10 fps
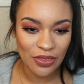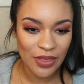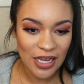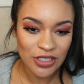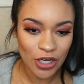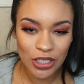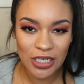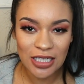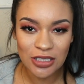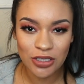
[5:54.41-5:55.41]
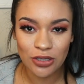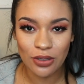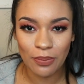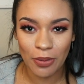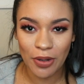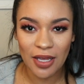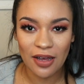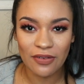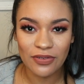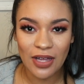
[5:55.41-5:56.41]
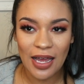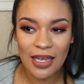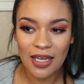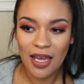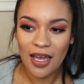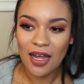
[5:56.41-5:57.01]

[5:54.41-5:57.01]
They darken to the point of like,